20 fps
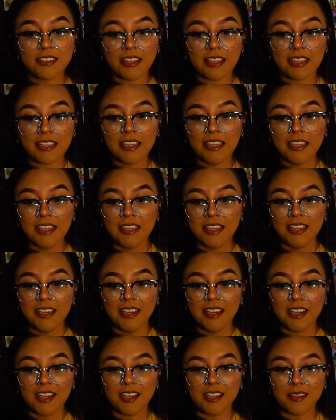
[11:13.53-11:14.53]
Like
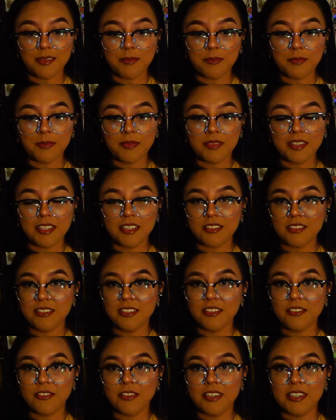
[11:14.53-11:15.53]
there's
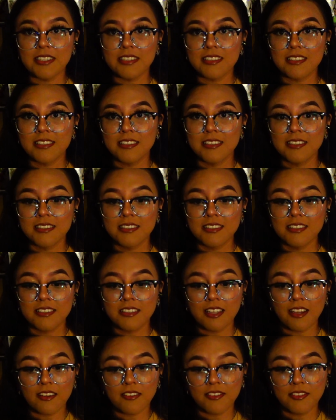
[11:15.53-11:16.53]
different
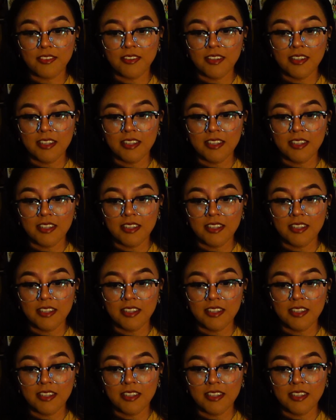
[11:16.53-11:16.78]
stuff